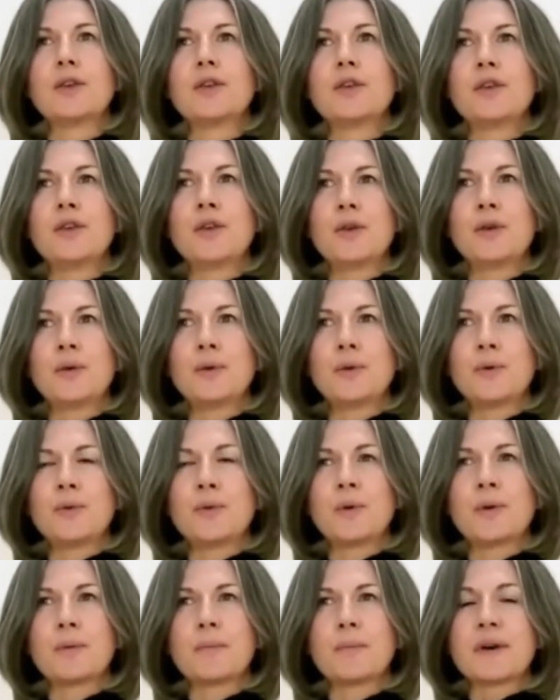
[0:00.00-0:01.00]

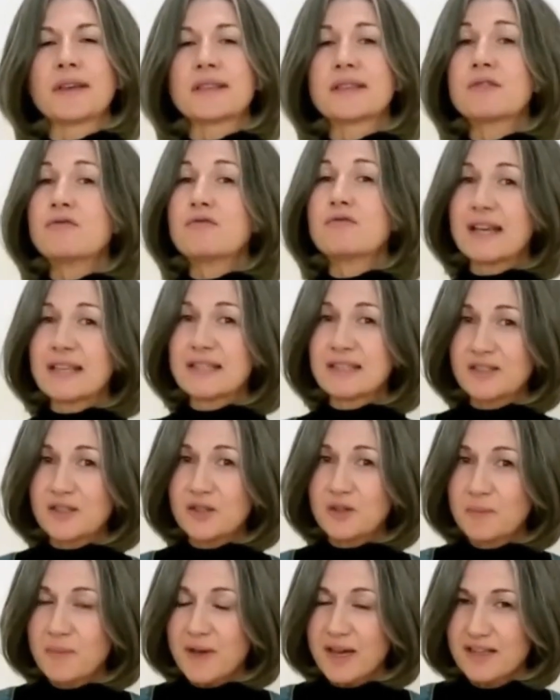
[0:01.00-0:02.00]
You mustn't rest
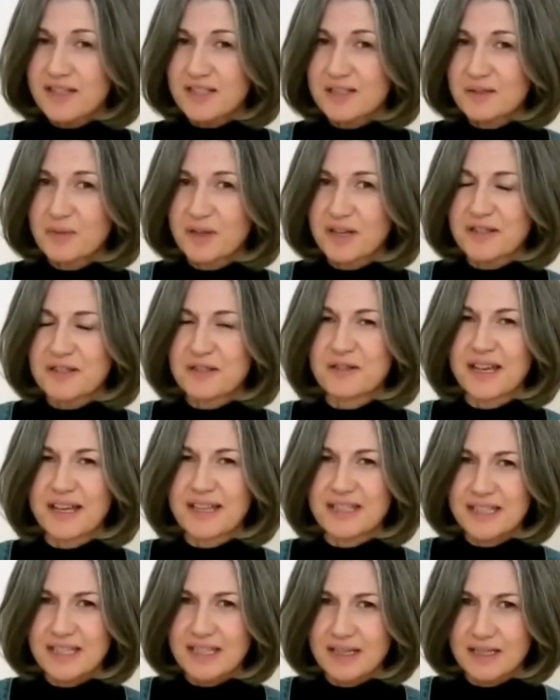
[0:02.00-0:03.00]
too much because you'll
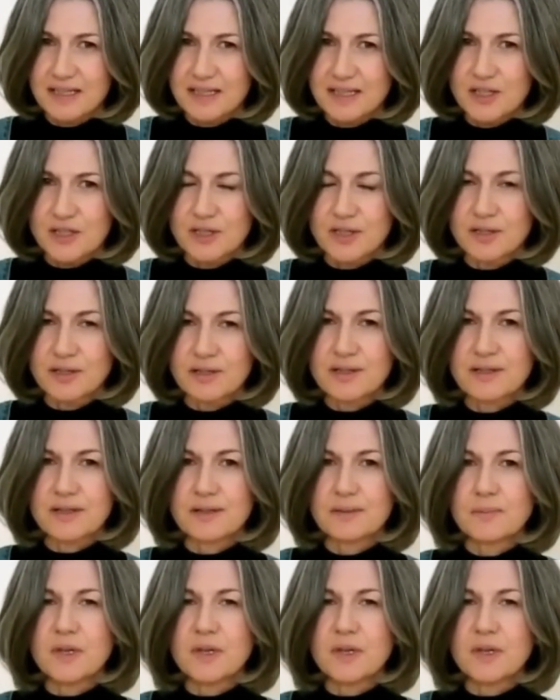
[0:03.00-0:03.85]
get deconditioned,